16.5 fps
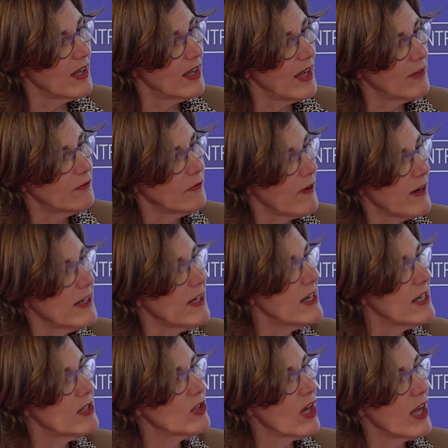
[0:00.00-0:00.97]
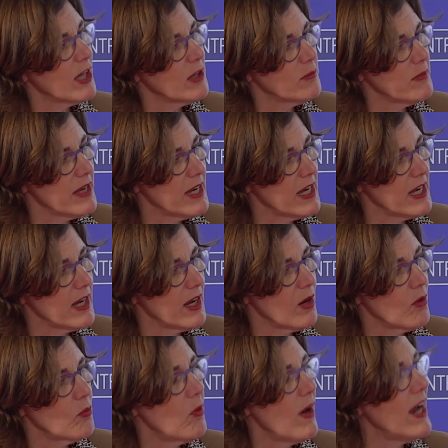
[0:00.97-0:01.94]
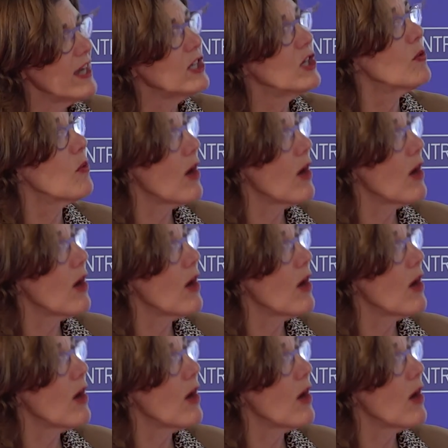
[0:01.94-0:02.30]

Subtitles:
And finally, tell me where you